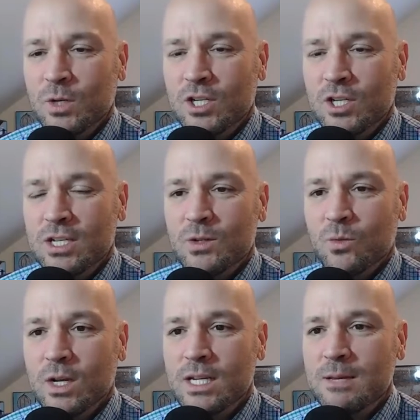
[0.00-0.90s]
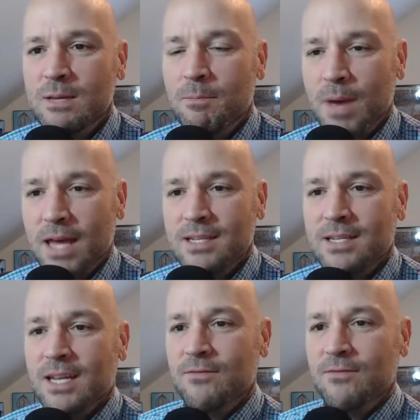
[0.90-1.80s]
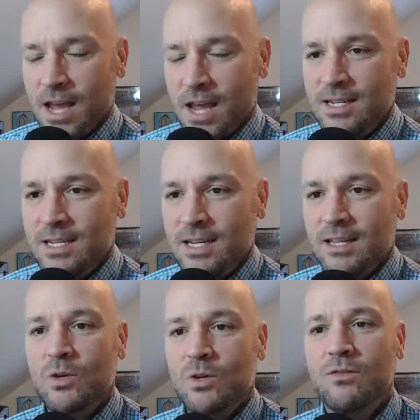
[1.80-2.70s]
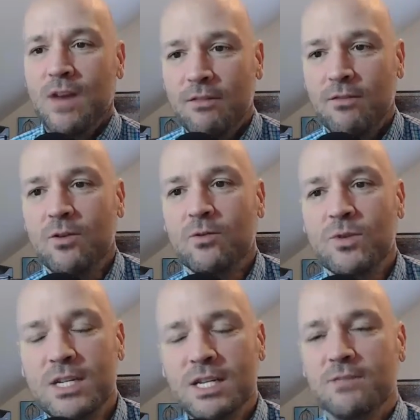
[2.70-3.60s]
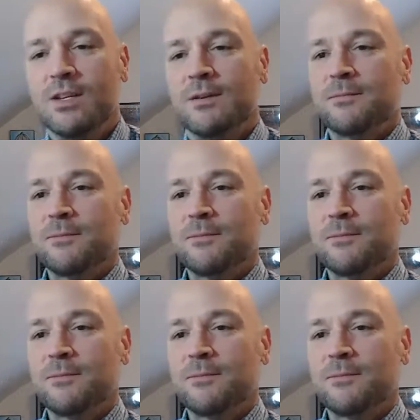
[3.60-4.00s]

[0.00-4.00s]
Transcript: which is what is the best advice that you have ever received?